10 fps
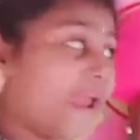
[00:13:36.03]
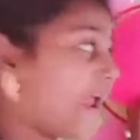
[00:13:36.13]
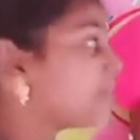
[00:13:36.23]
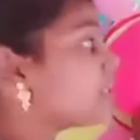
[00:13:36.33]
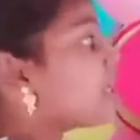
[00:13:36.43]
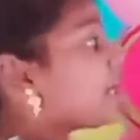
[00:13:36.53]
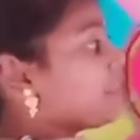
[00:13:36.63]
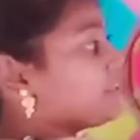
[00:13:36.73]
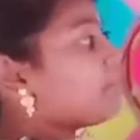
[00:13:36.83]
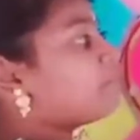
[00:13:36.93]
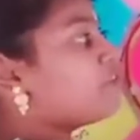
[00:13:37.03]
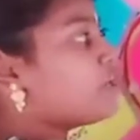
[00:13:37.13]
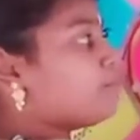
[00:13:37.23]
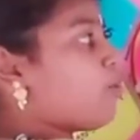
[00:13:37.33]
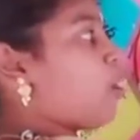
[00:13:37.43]
in the football.
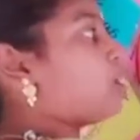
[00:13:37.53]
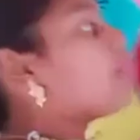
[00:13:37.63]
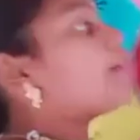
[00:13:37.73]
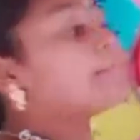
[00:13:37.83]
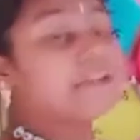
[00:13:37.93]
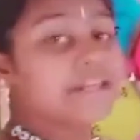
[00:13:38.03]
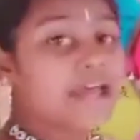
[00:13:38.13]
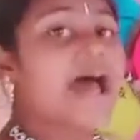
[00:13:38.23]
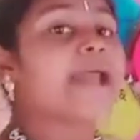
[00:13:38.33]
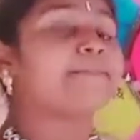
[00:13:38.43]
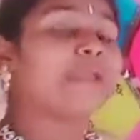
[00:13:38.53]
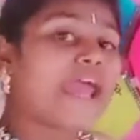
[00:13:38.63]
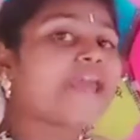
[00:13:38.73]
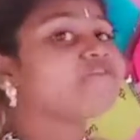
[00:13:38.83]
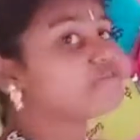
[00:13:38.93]
Reena had played
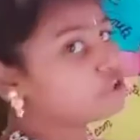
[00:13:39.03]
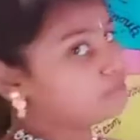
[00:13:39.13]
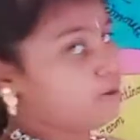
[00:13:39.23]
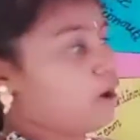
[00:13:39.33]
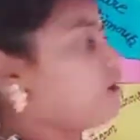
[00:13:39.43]
football. Its